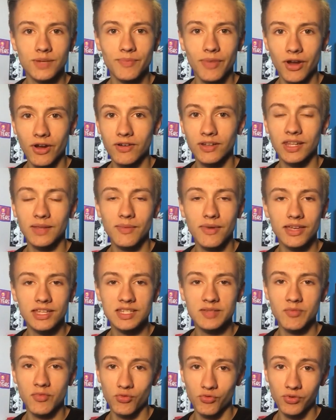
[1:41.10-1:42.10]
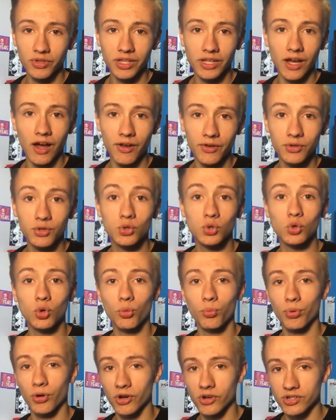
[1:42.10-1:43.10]
apparently makes him a really
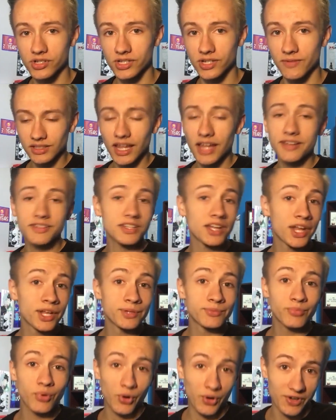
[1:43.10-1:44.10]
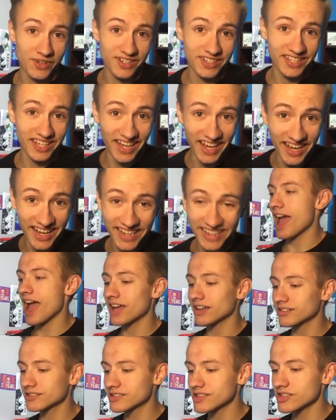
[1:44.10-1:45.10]
uncool person. That's unimportant.
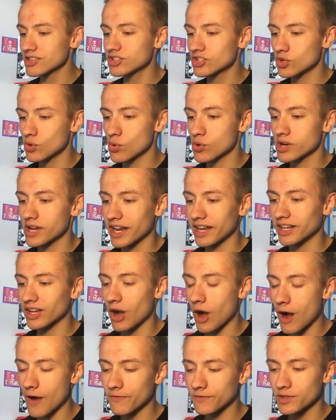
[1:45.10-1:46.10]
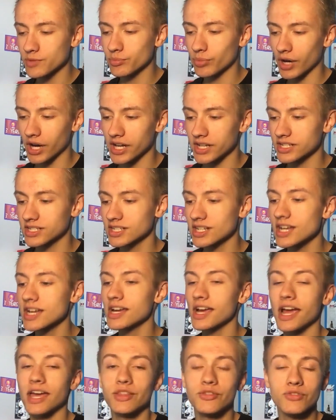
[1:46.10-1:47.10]
As these two are getting off the bus,
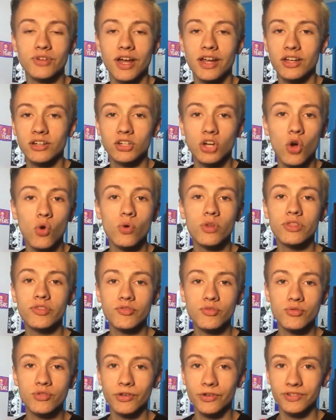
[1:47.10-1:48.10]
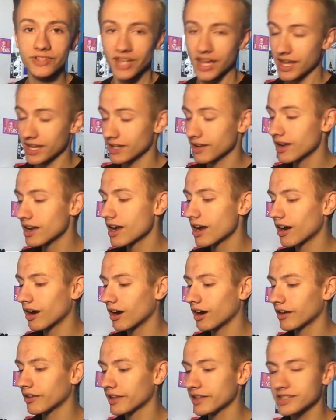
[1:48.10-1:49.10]
and they're kind of going through their day,
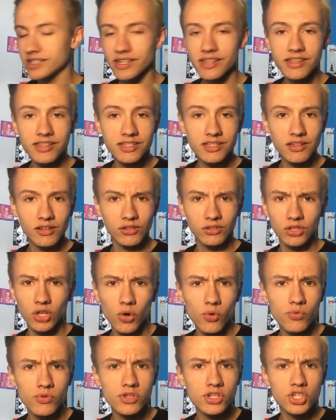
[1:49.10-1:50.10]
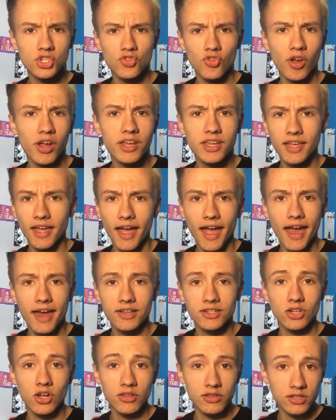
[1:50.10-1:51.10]
they see this lone stray
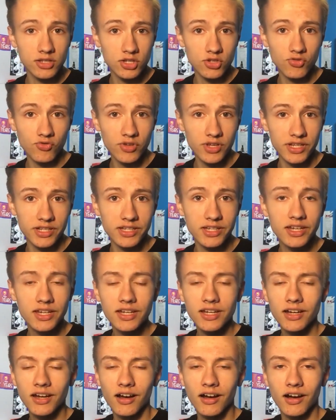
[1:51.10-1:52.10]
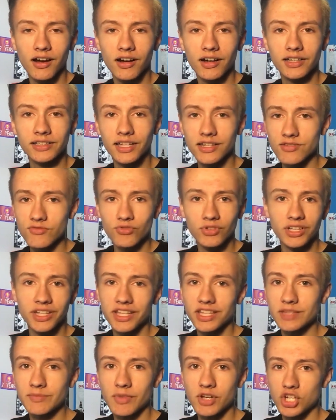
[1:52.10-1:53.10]
cat on the street. It doesn't really
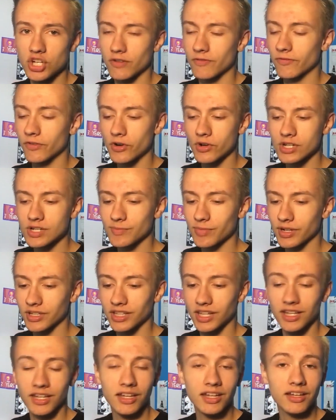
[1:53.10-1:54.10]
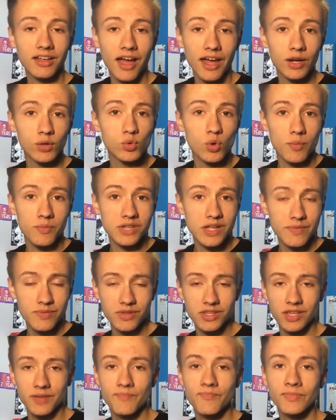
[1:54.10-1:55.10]
like them much at first, but it kind of warms up to
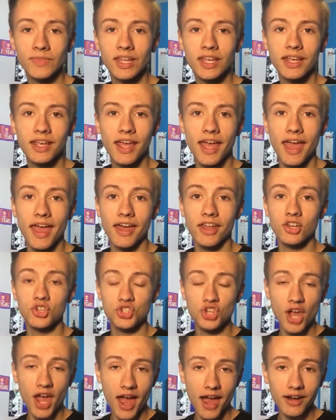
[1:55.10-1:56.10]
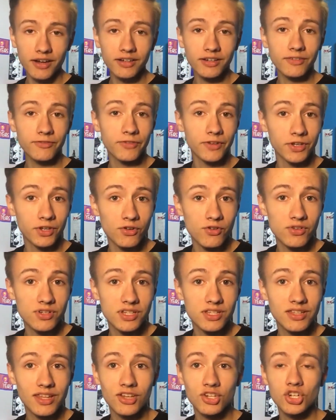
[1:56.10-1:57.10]
them. And Jack figures
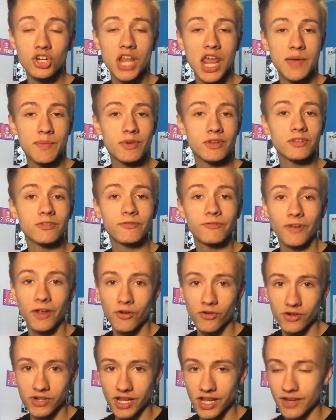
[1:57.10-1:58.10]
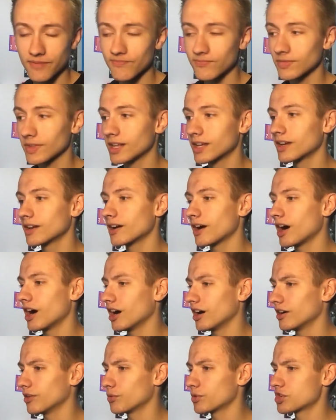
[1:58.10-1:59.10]
they should name it Faraday,
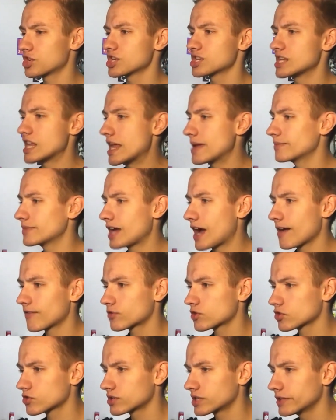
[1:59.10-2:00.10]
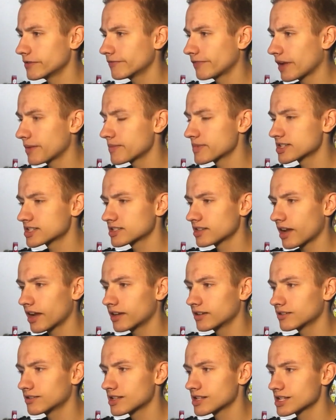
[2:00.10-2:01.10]
which is named after the famous
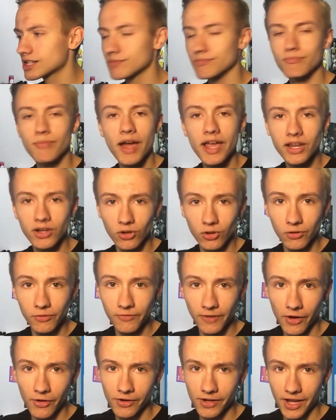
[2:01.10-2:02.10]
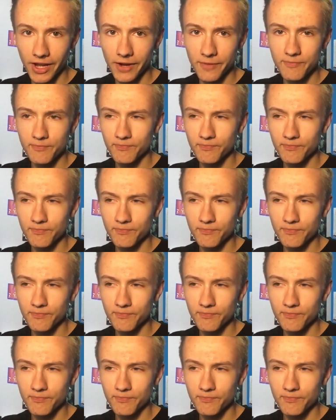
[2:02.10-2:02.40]
scientist Michael Faraday.